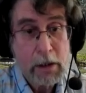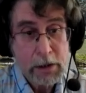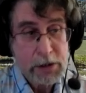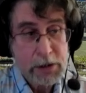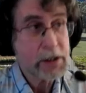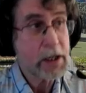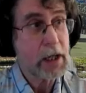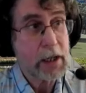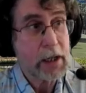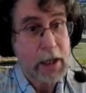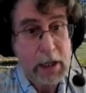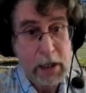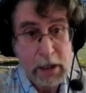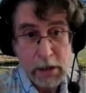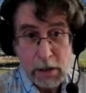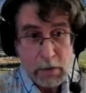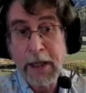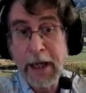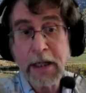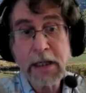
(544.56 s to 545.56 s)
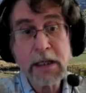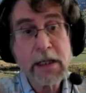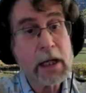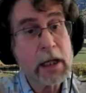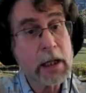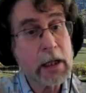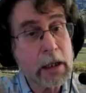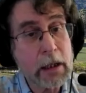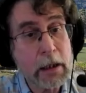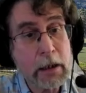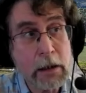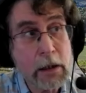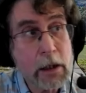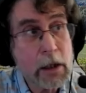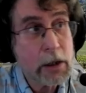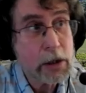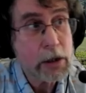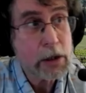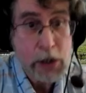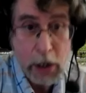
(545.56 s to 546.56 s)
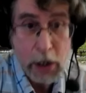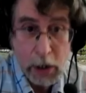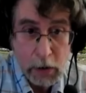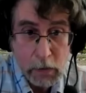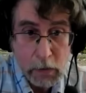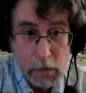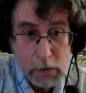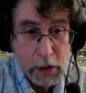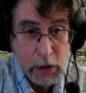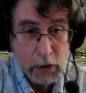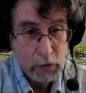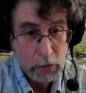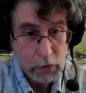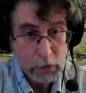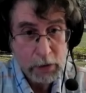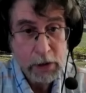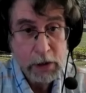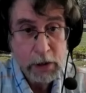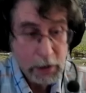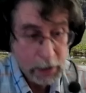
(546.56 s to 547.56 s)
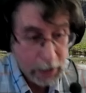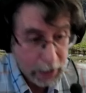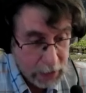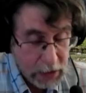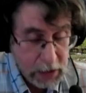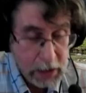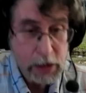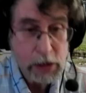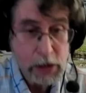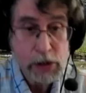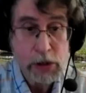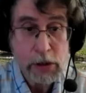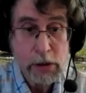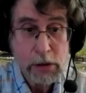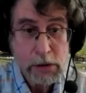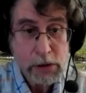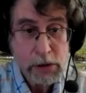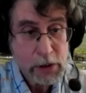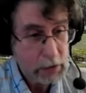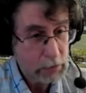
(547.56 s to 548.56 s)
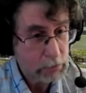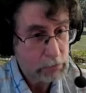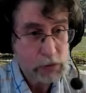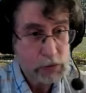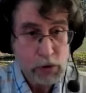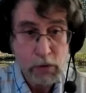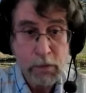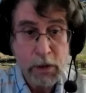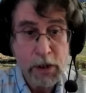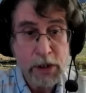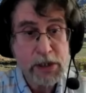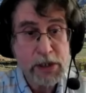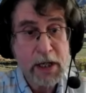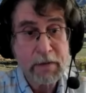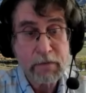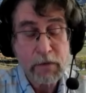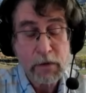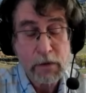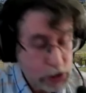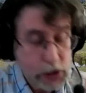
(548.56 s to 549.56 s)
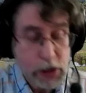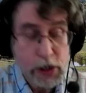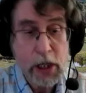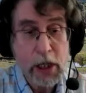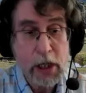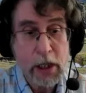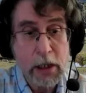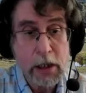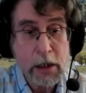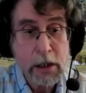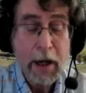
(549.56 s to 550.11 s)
Let's take a lactating doe in early lactation, say 2 months after she kidded.